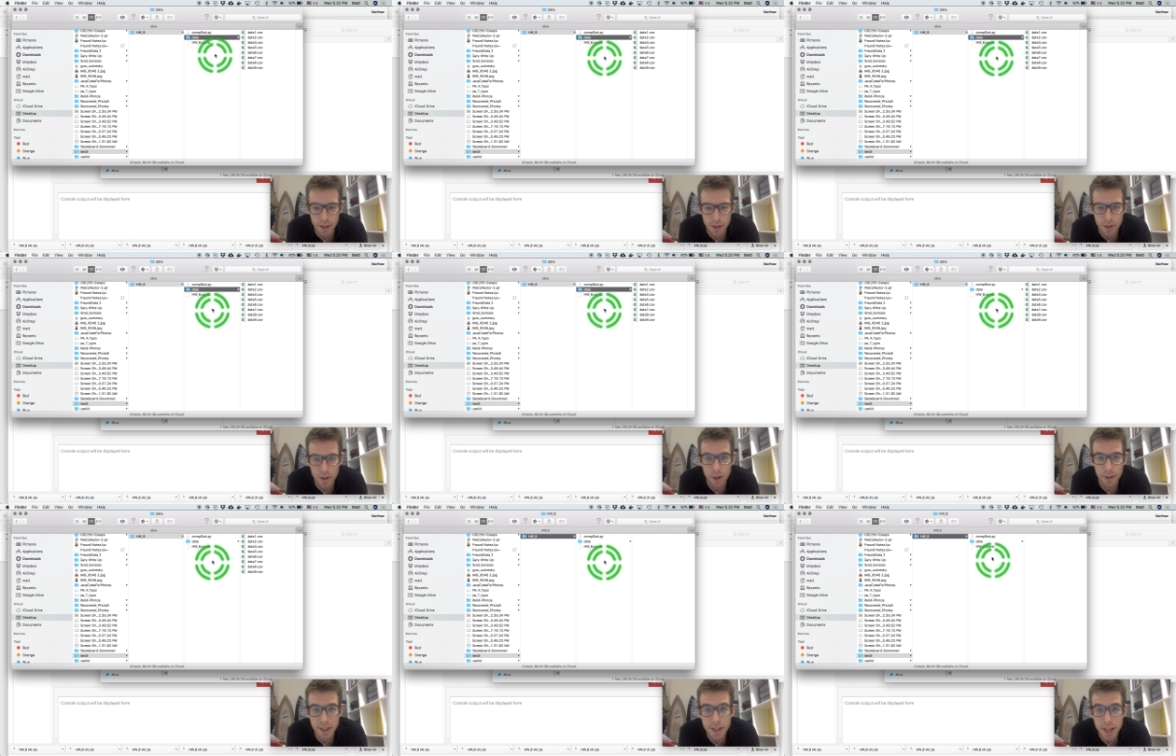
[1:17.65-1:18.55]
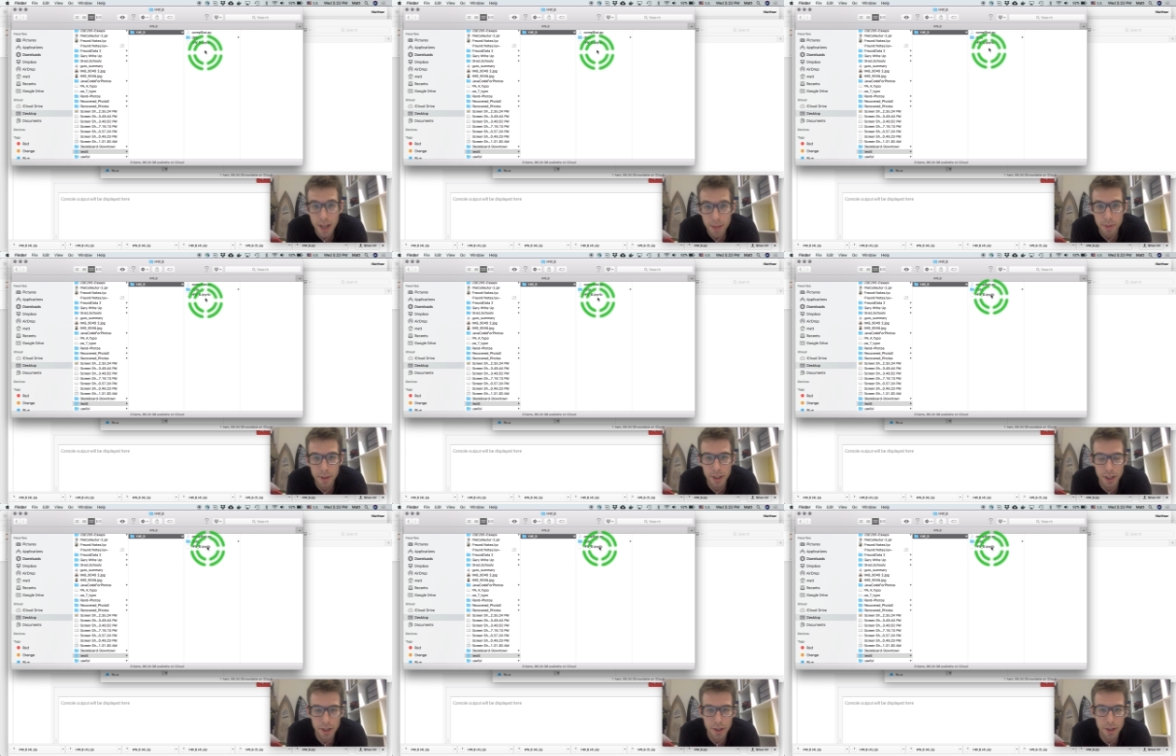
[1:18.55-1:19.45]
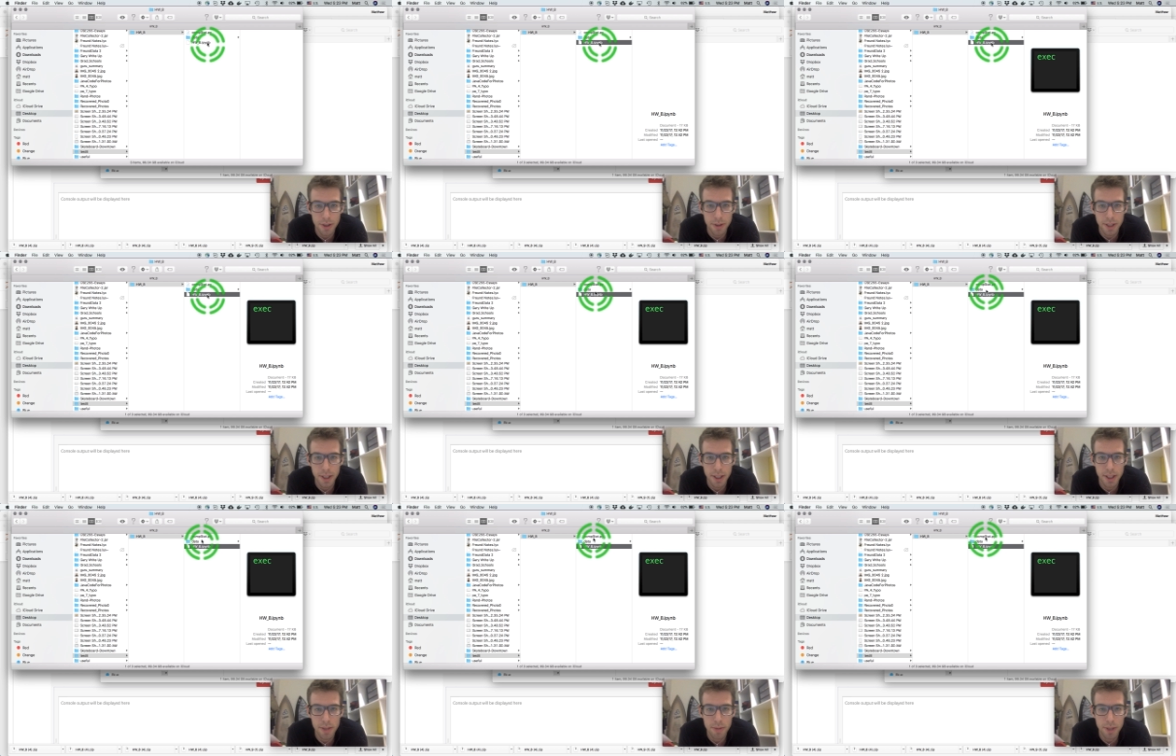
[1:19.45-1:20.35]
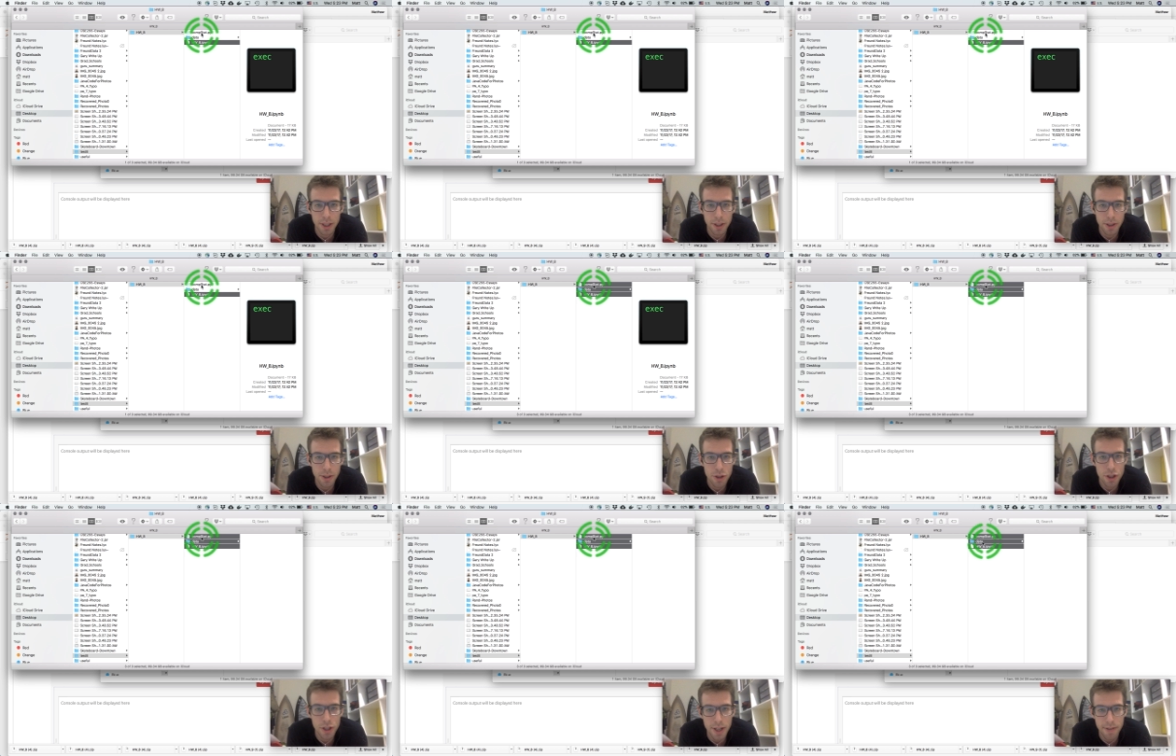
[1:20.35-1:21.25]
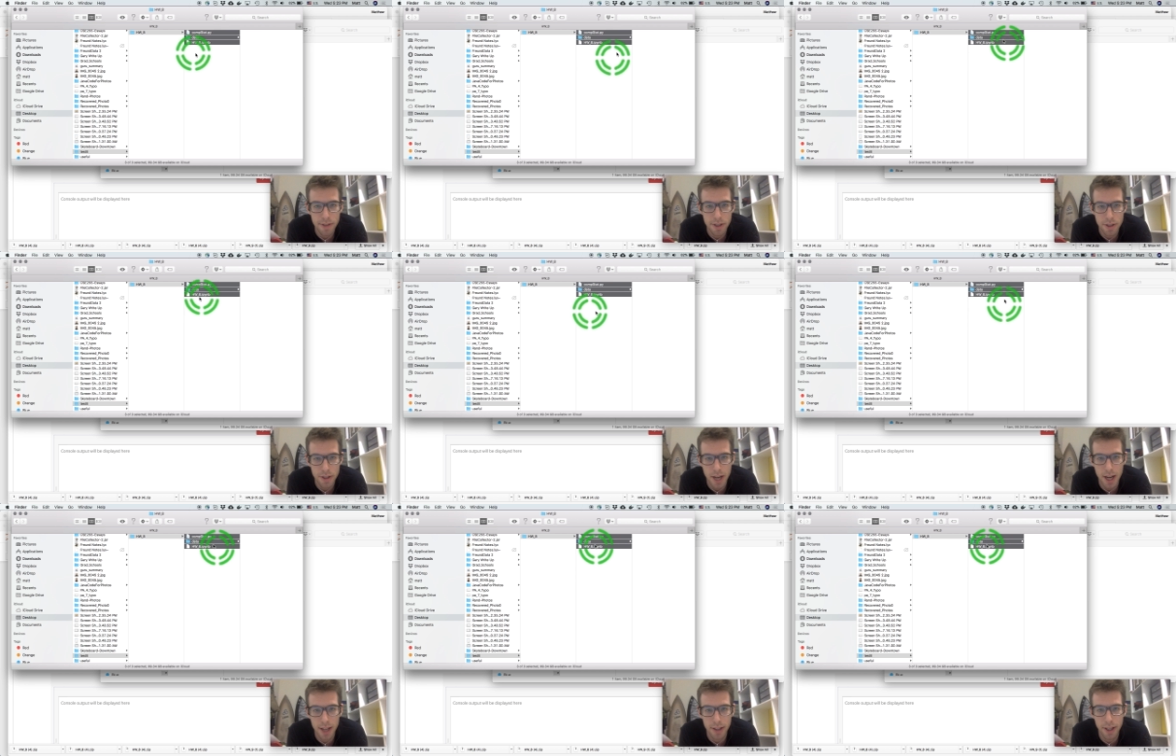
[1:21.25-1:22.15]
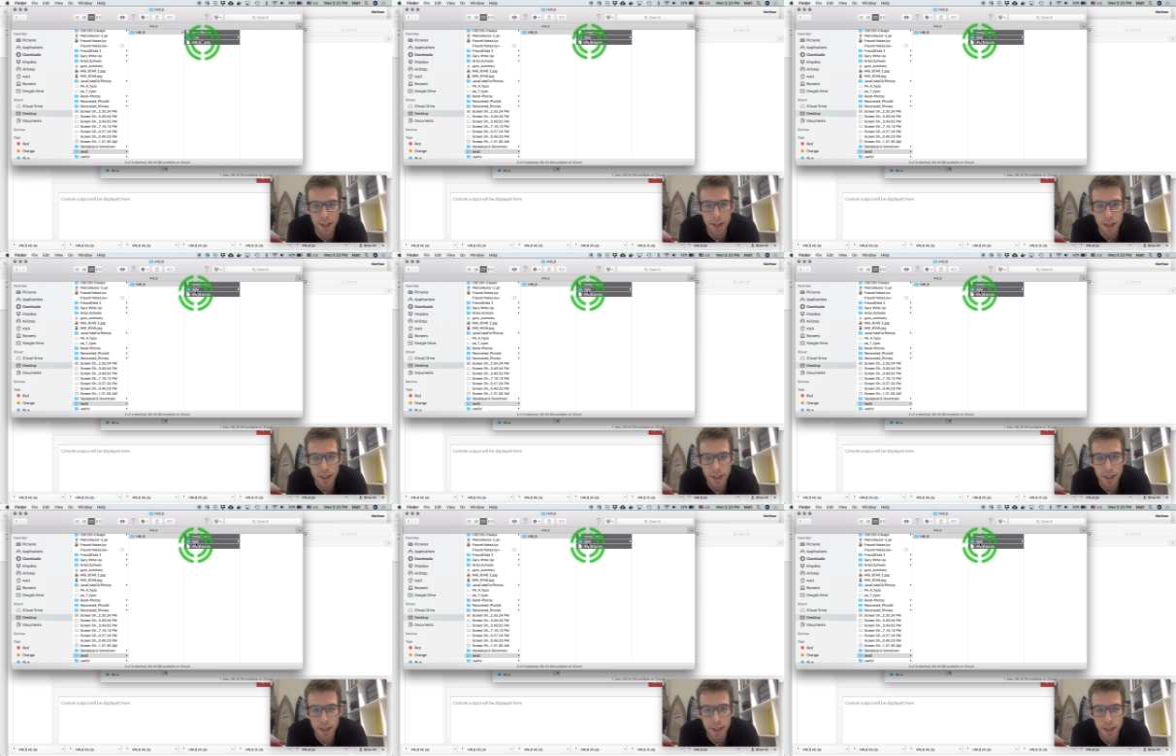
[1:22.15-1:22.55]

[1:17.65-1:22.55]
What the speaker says: So instead, what we're going to do is we use Shift to highlight